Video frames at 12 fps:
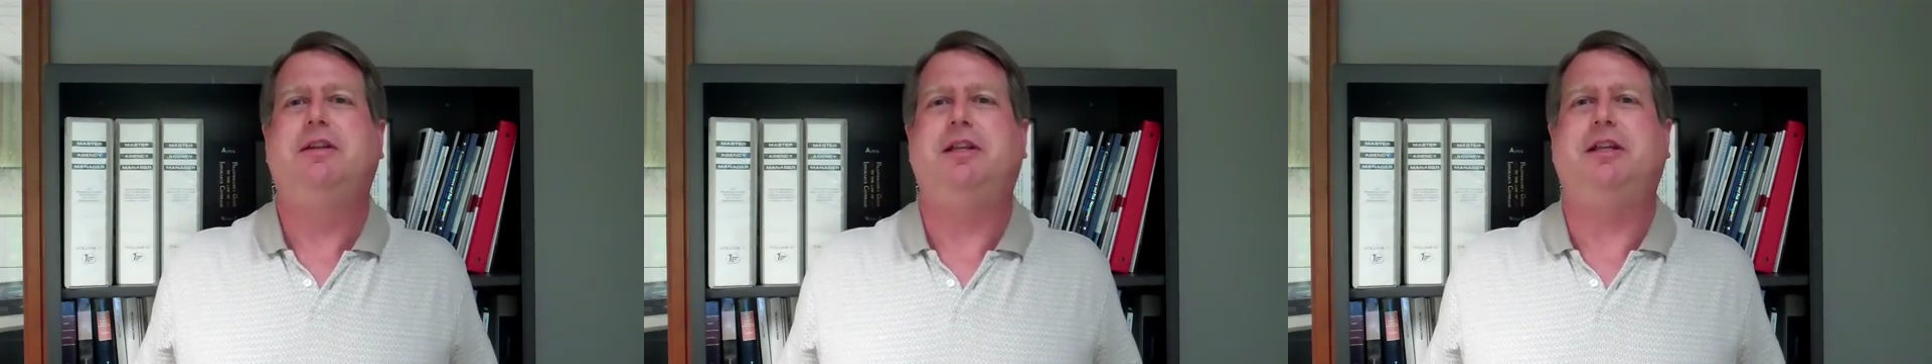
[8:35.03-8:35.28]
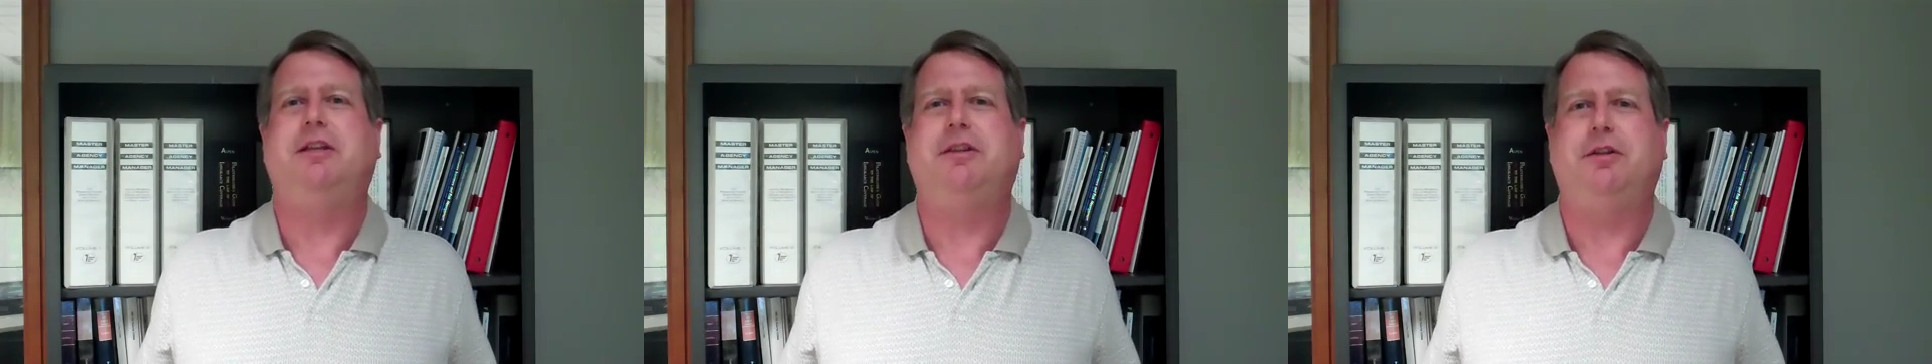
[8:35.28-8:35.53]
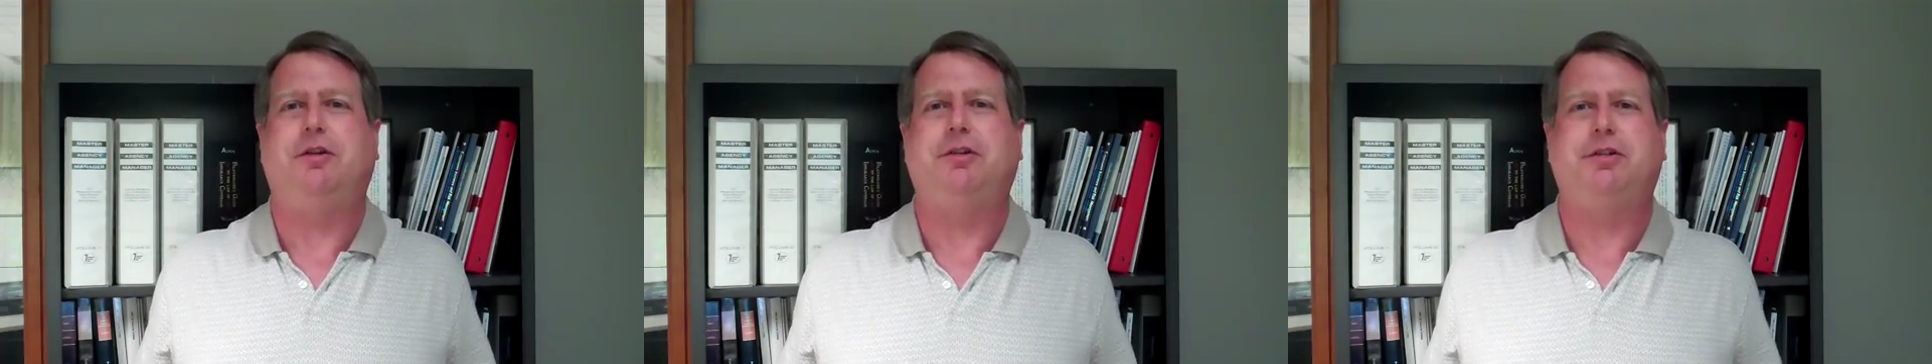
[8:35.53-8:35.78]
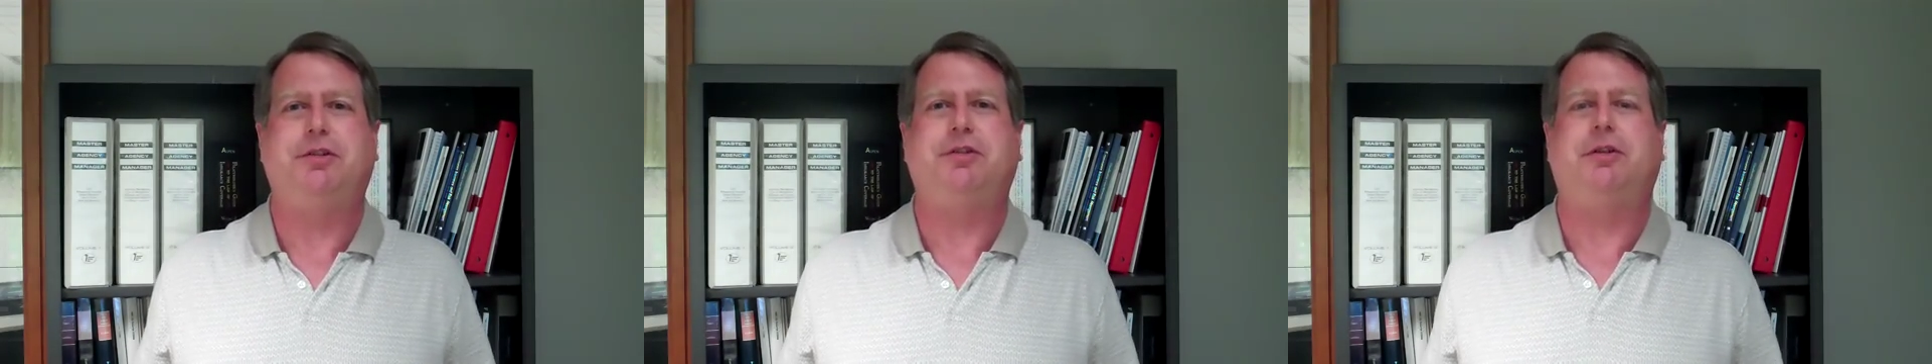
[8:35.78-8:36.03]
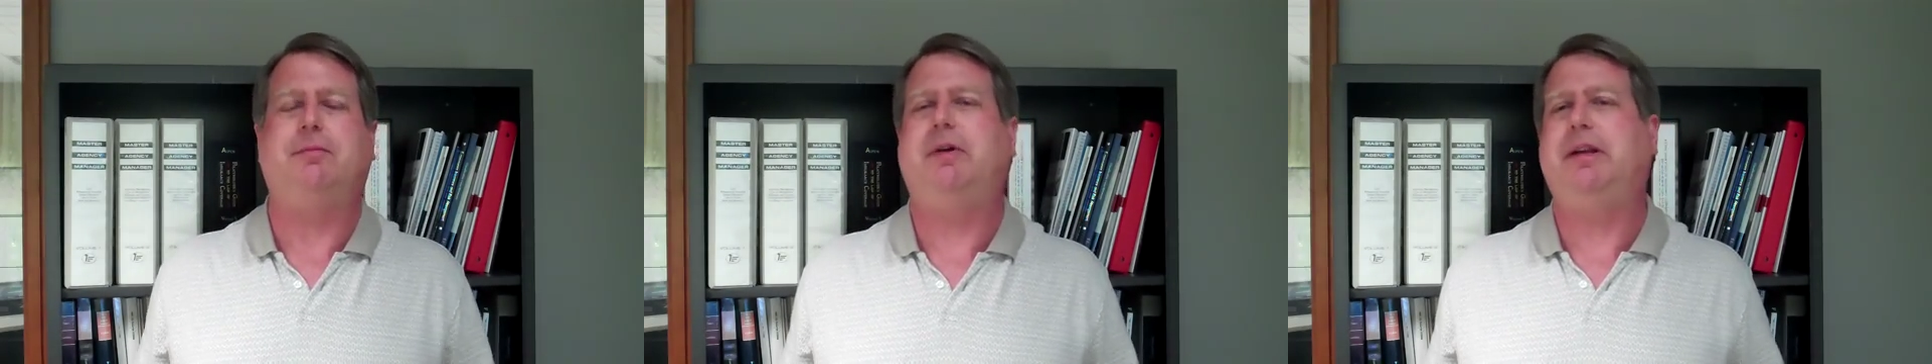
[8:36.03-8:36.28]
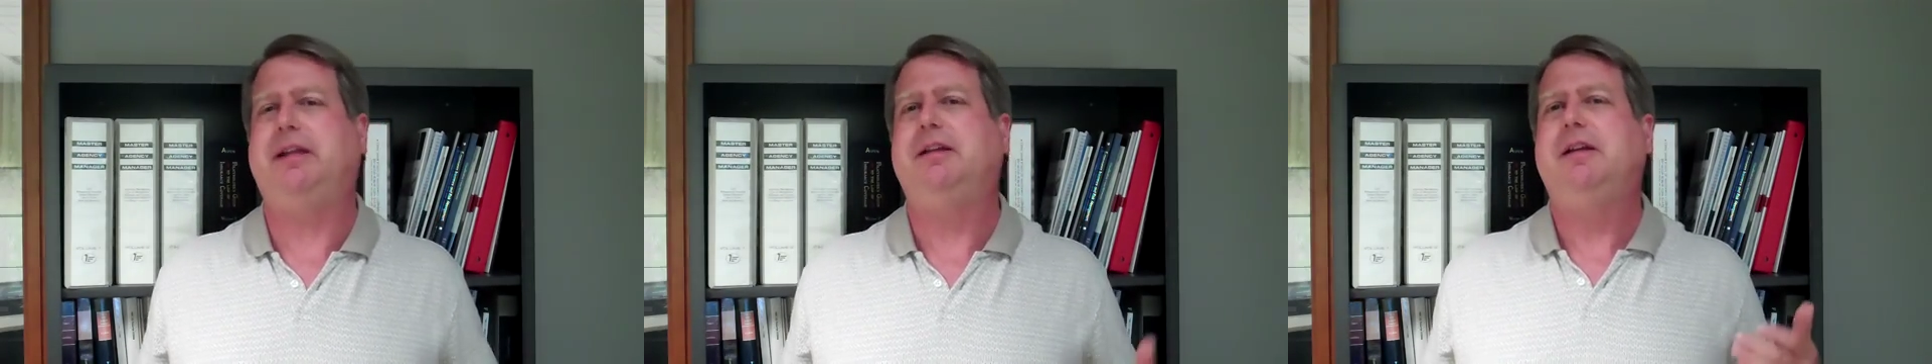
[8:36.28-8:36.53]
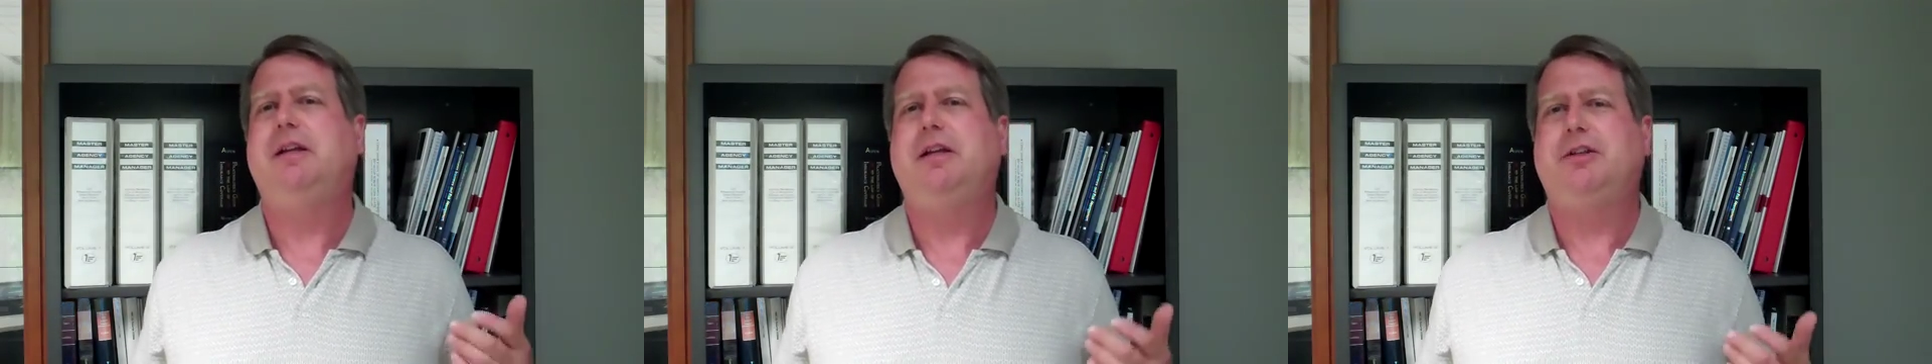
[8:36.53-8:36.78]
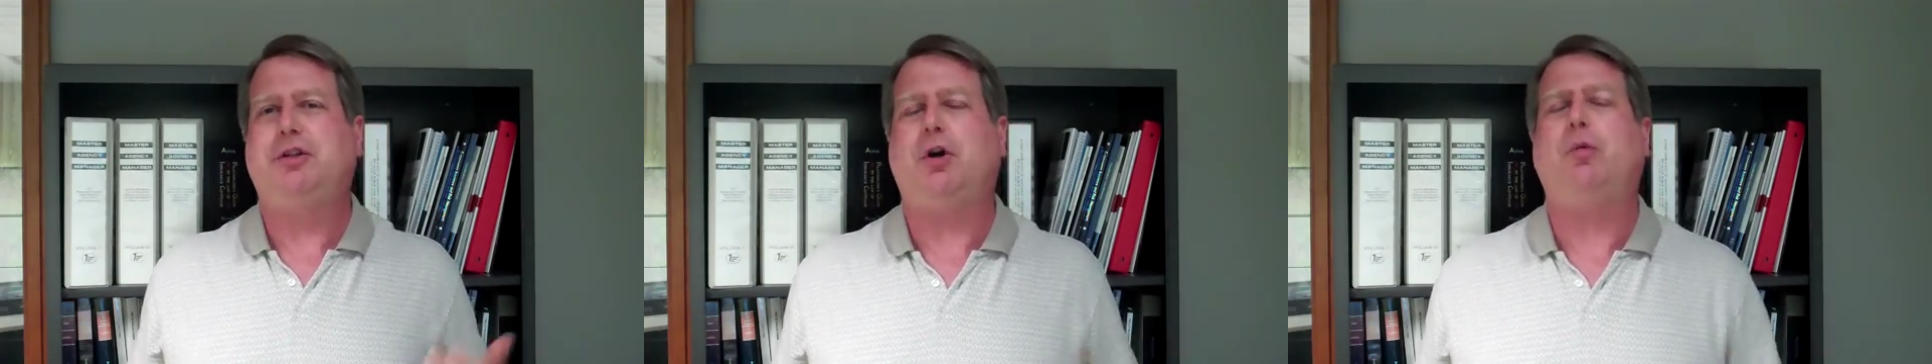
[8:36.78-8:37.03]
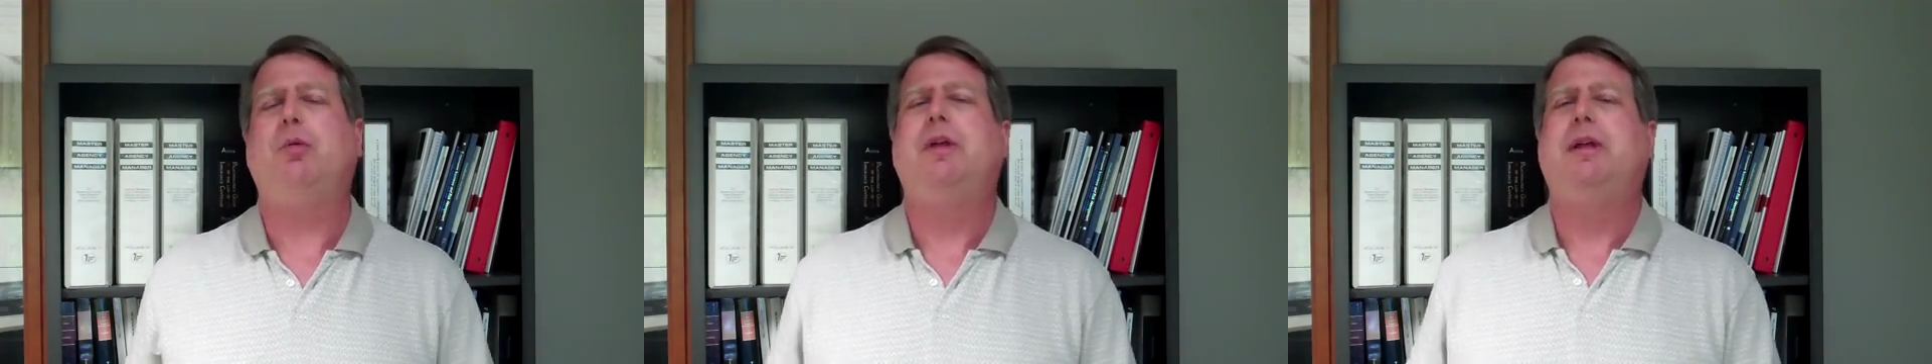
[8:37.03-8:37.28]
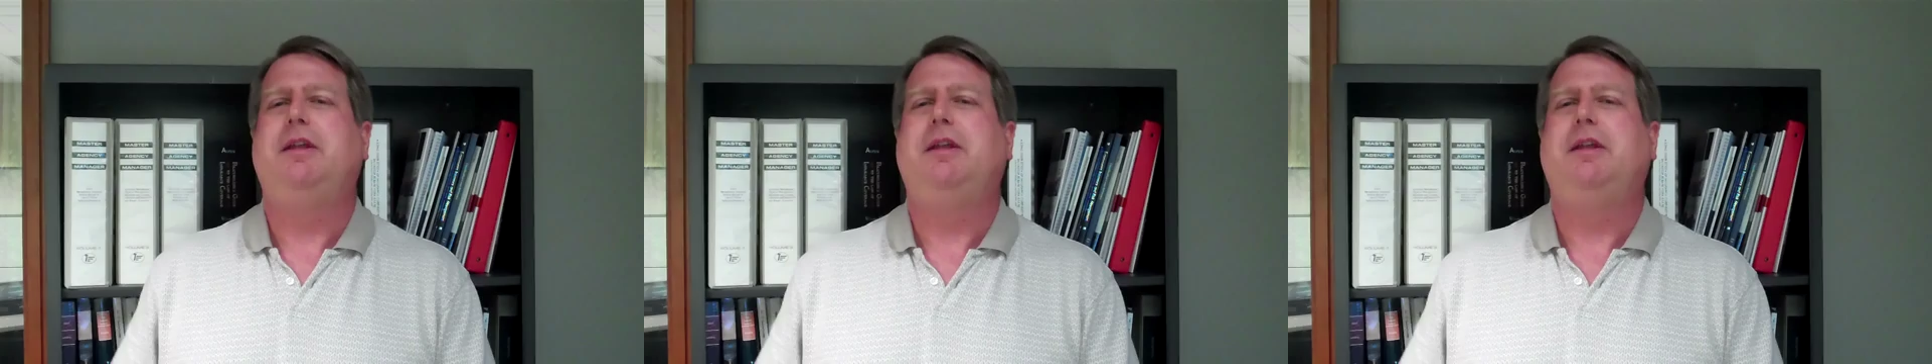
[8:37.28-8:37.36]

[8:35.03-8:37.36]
the notice to somebody. So